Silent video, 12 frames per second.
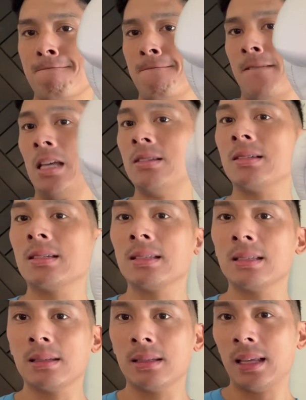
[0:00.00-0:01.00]

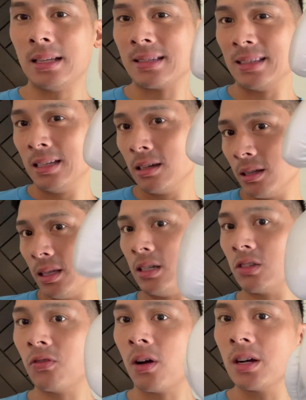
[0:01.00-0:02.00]
That's literally
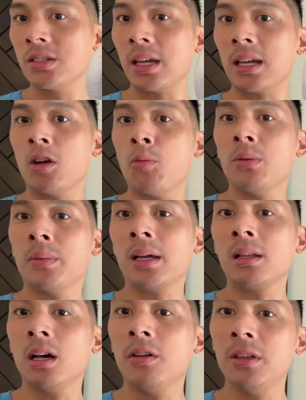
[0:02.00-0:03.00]
as far as I can open my
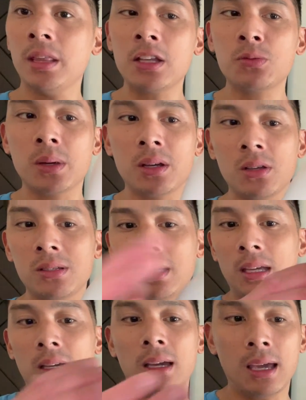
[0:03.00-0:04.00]
glove. And that's because
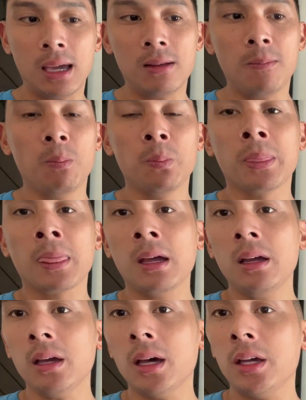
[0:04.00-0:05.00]

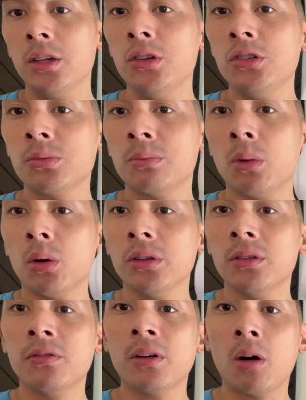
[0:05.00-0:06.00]
use
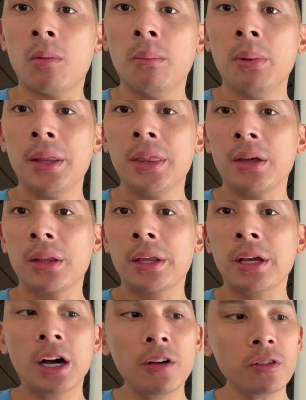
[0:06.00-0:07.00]
molded foam. But the
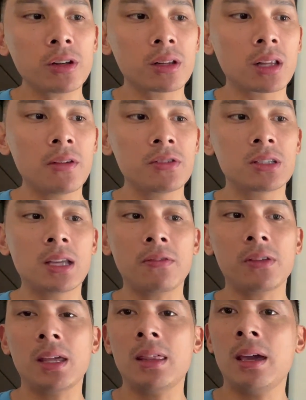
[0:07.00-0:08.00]
comfort of the glove is
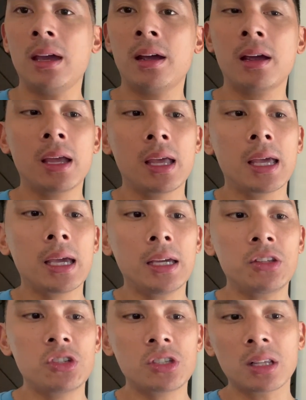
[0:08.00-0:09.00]
definitely there.
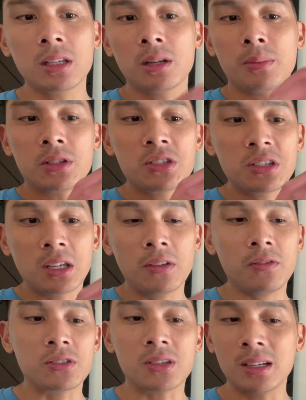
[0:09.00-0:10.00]
It's just a little bit
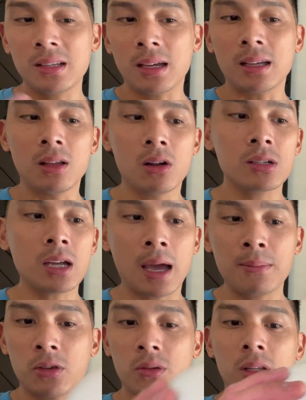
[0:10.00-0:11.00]
stiff. It's gonna take a long
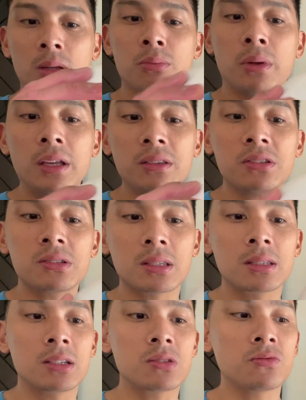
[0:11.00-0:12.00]
time to really break
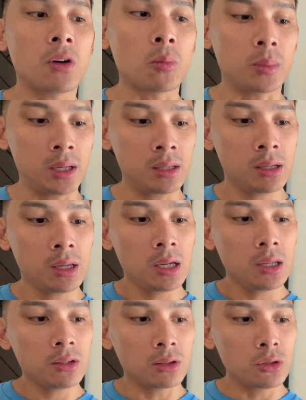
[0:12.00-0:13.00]
this foam in
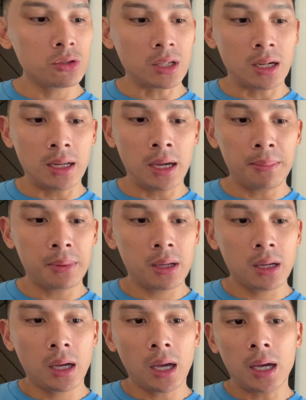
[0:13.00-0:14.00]
to loosen it up.
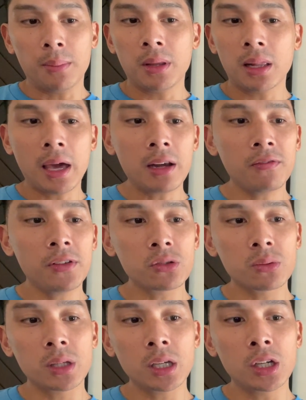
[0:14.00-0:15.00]
But the liner feels
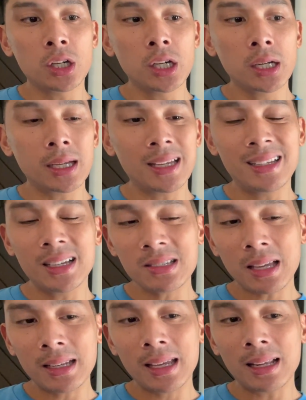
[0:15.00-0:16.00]
really good. It does
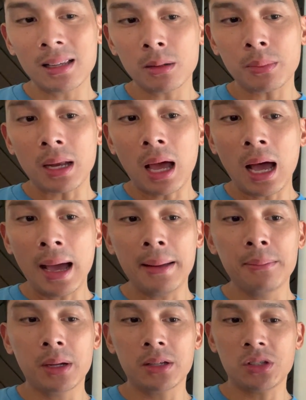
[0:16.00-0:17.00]
tend to get a little bit
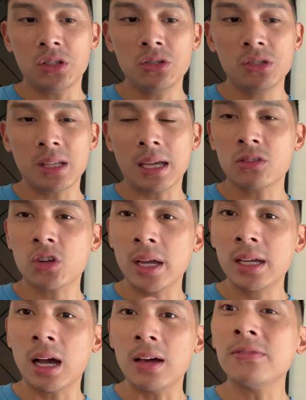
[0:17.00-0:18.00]
hot because it uses that
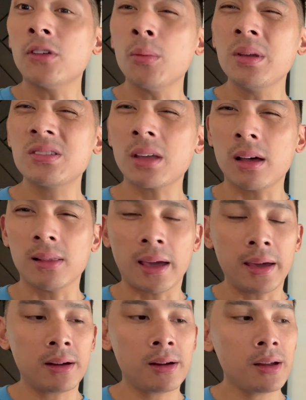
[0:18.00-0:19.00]
tricot foamy style
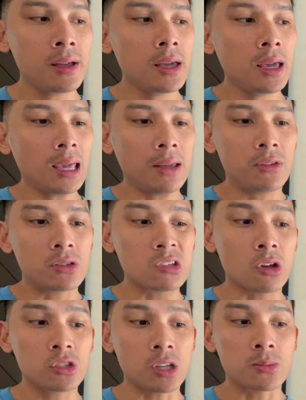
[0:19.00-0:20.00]
liner if it
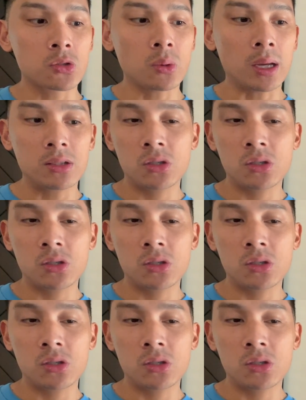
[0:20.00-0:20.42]
soaks up sweat.